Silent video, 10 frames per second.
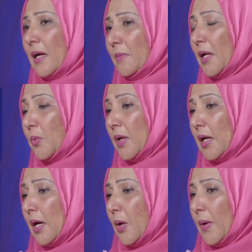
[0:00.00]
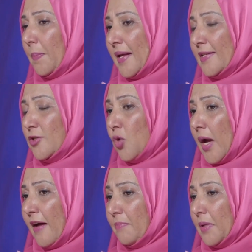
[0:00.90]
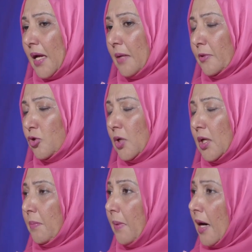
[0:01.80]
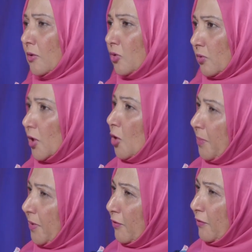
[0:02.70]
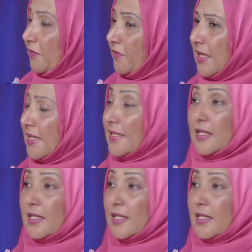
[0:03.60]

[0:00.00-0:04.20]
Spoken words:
Alhamdulillah, we're blessed to have been able to keep our doors open for 50 years.